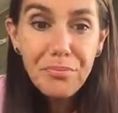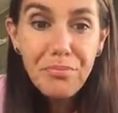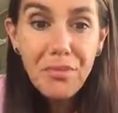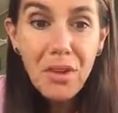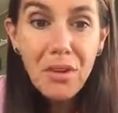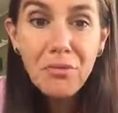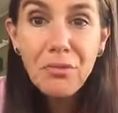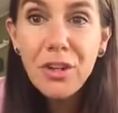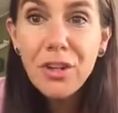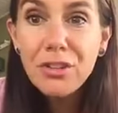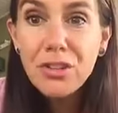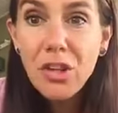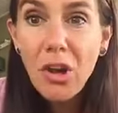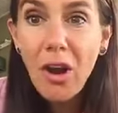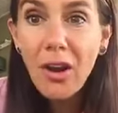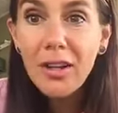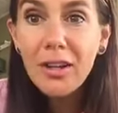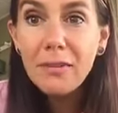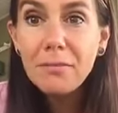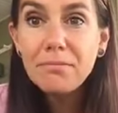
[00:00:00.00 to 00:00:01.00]
Real
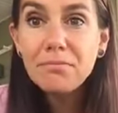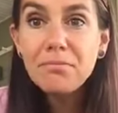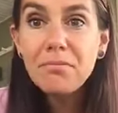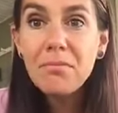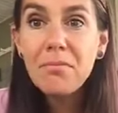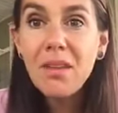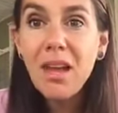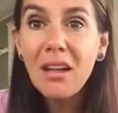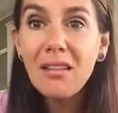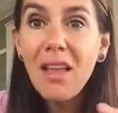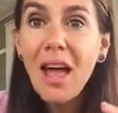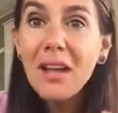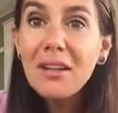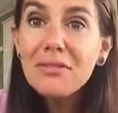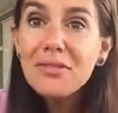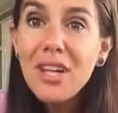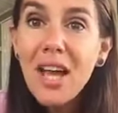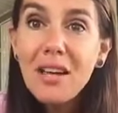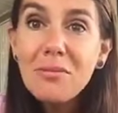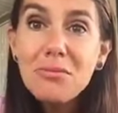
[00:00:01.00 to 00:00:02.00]
talk. A lot
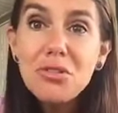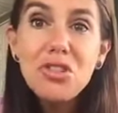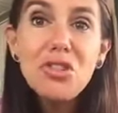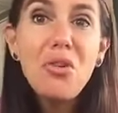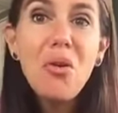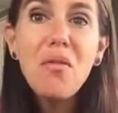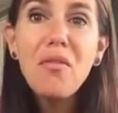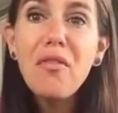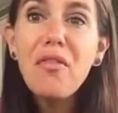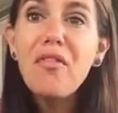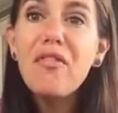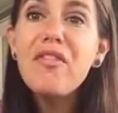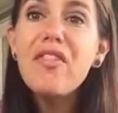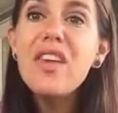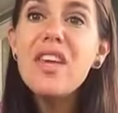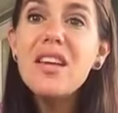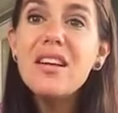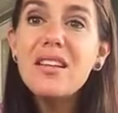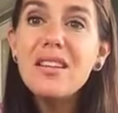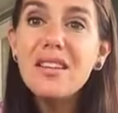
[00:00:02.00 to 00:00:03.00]
of times you don't
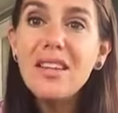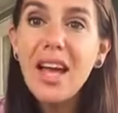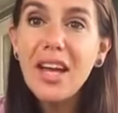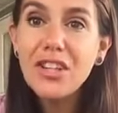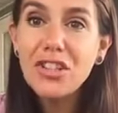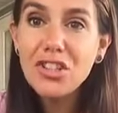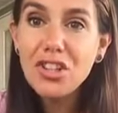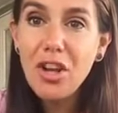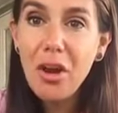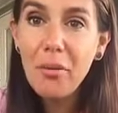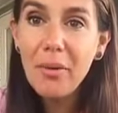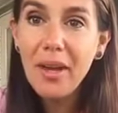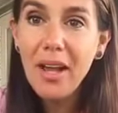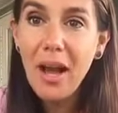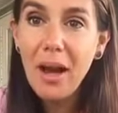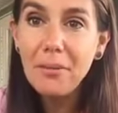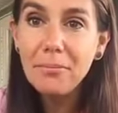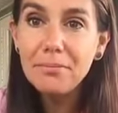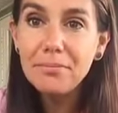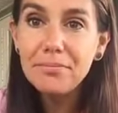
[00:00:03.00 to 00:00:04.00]
feel like showing
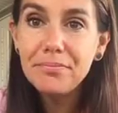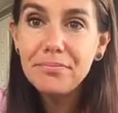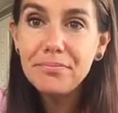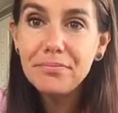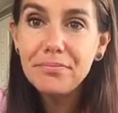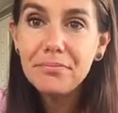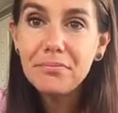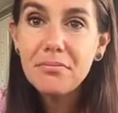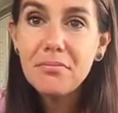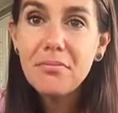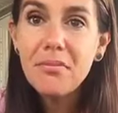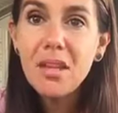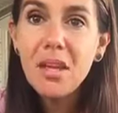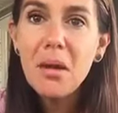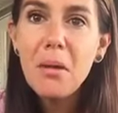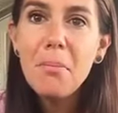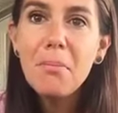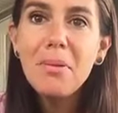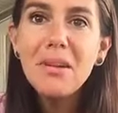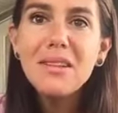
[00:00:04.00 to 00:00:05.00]
up.
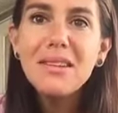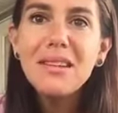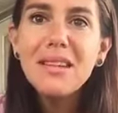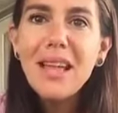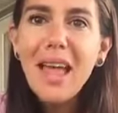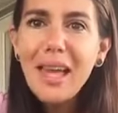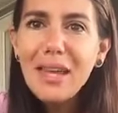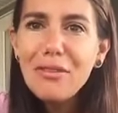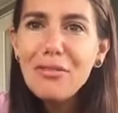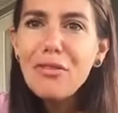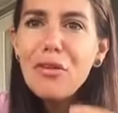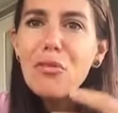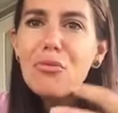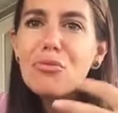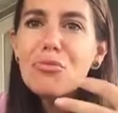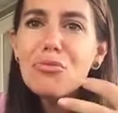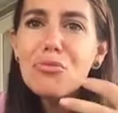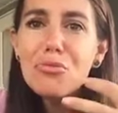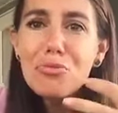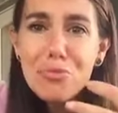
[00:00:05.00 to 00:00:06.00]
But life
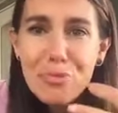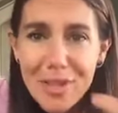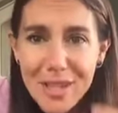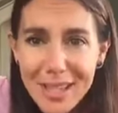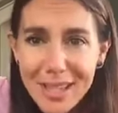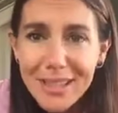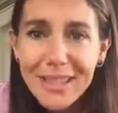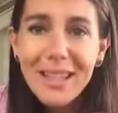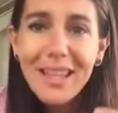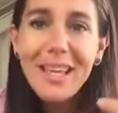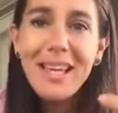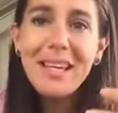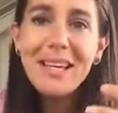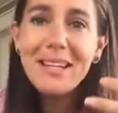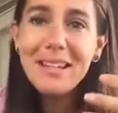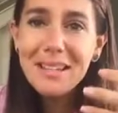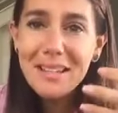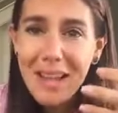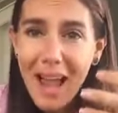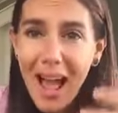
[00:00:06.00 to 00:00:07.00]
really,
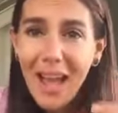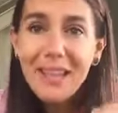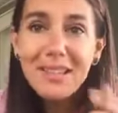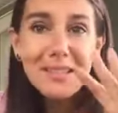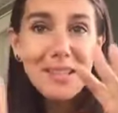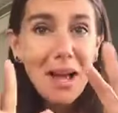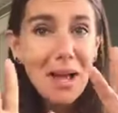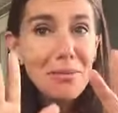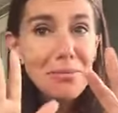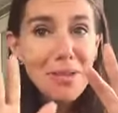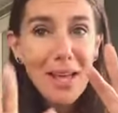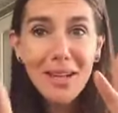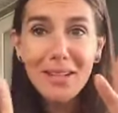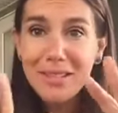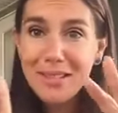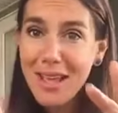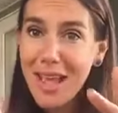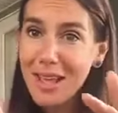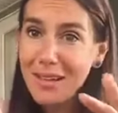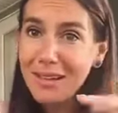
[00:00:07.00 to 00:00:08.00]
9 times out of
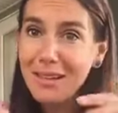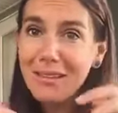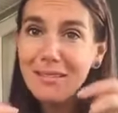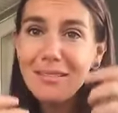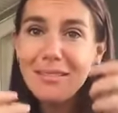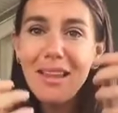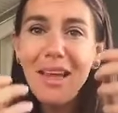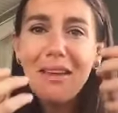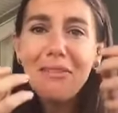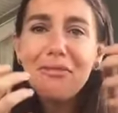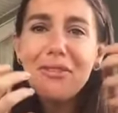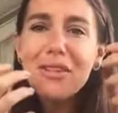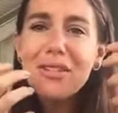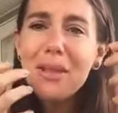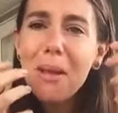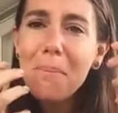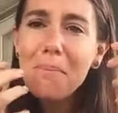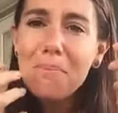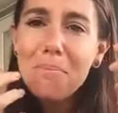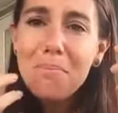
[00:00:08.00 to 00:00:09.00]
10, life is
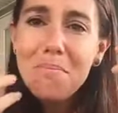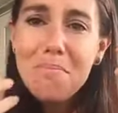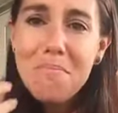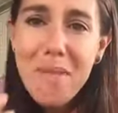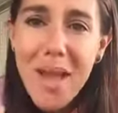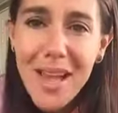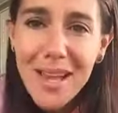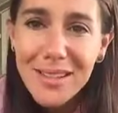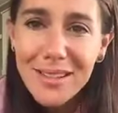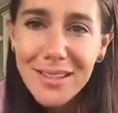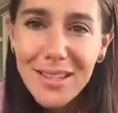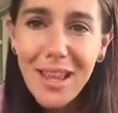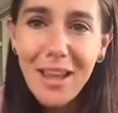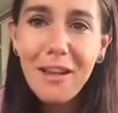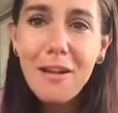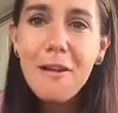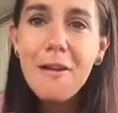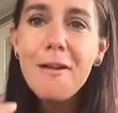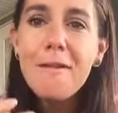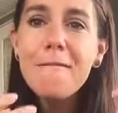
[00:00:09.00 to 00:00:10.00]

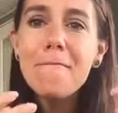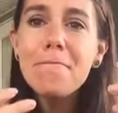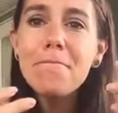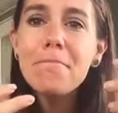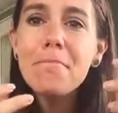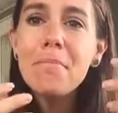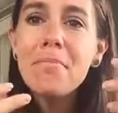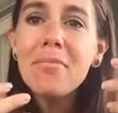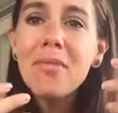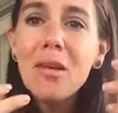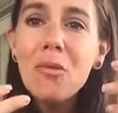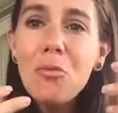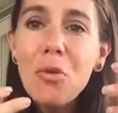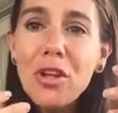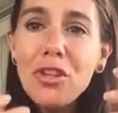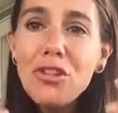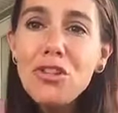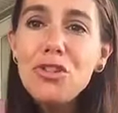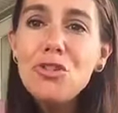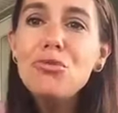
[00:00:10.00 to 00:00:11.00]
amazing
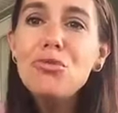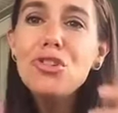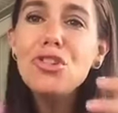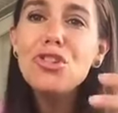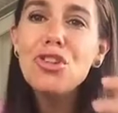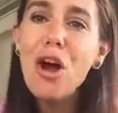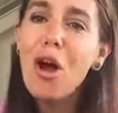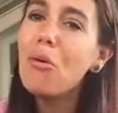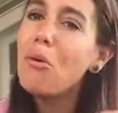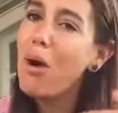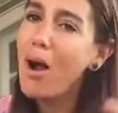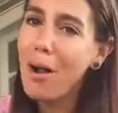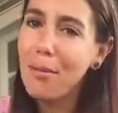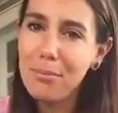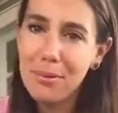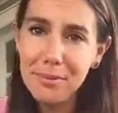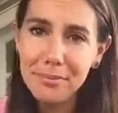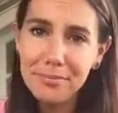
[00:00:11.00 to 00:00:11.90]
when you show up.